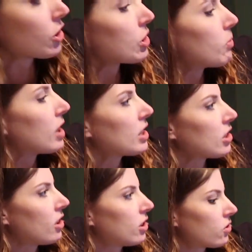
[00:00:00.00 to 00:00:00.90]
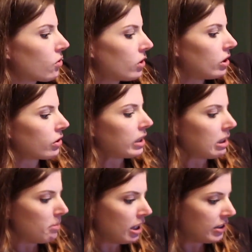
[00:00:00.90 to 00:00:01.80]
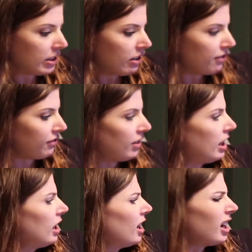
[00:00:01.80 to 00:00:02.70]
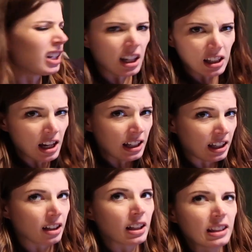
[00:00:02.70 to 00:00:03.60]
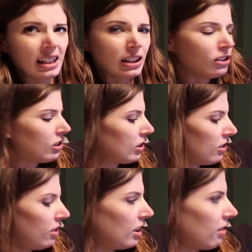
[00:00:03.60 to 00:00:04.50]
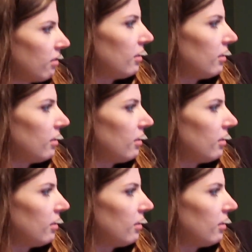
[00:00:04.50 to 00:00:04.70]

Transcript: first one I saw that truly looked like a man's scarf. And I like it, I think it looks good.